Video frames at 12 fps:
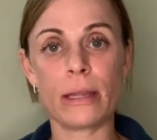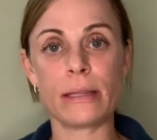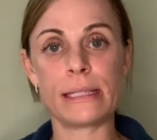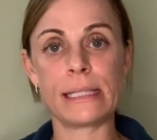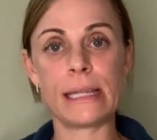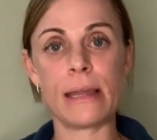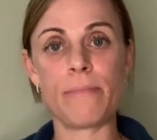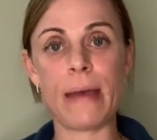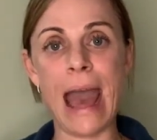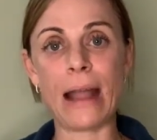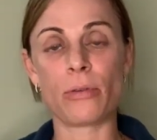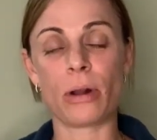sit
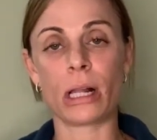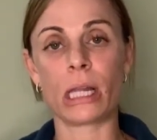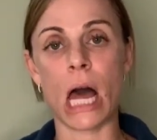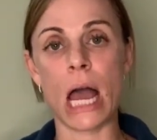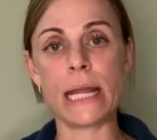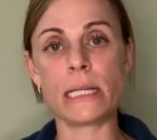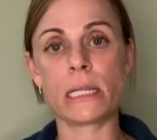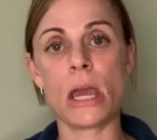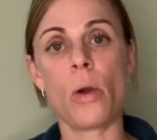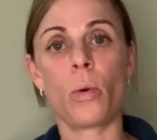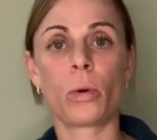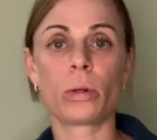back, reclined,
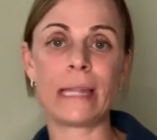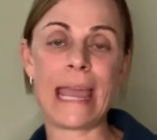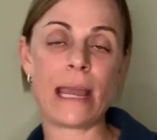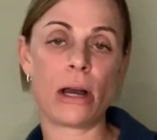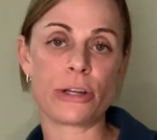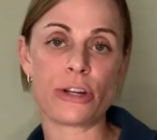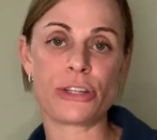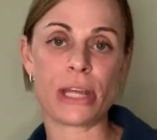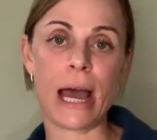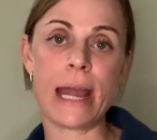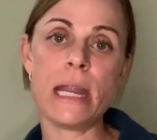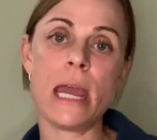or lay on your
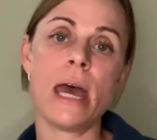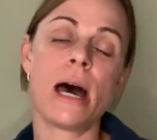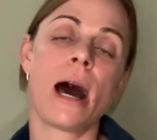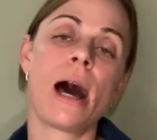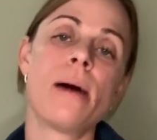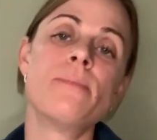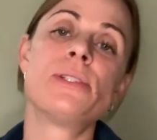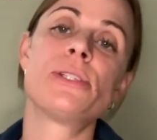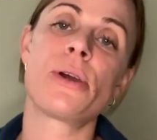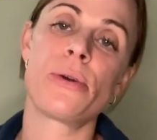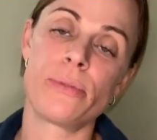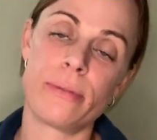side
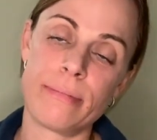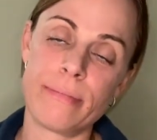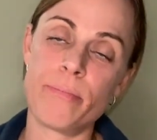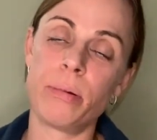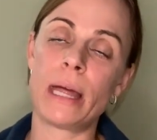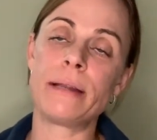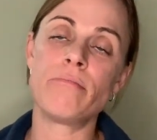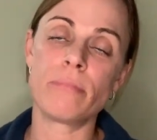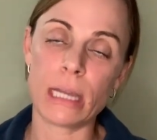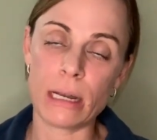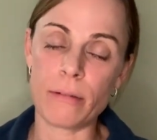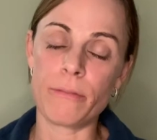so blood
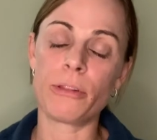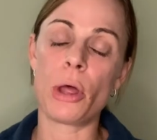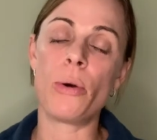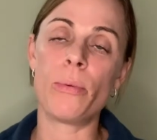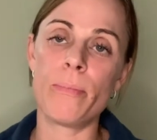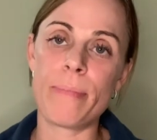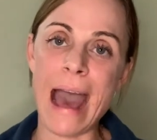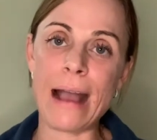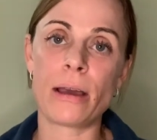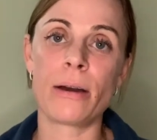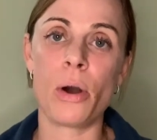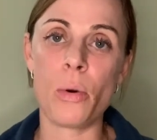can flow
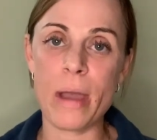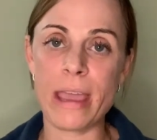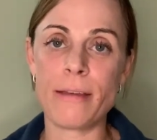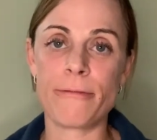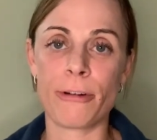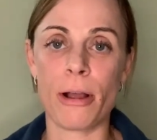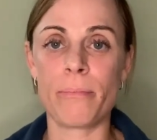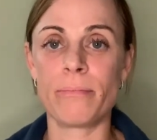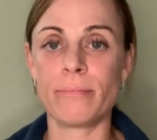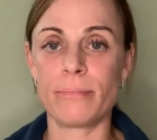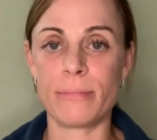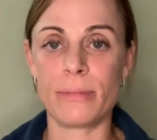back away from
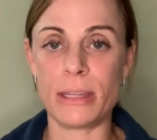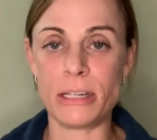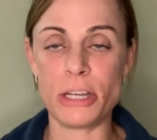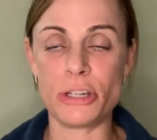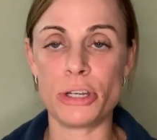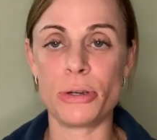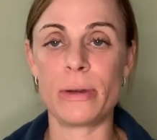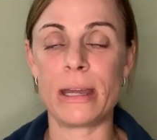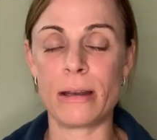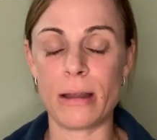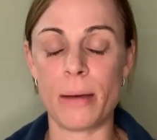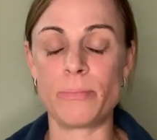the tissue
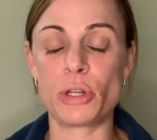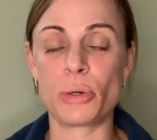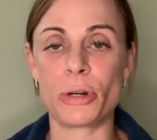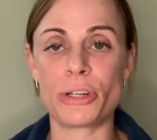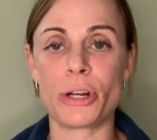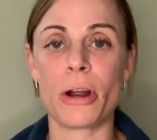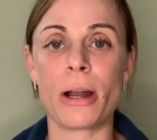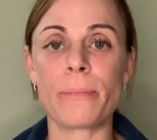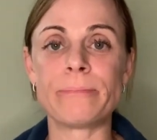and up towards your heart.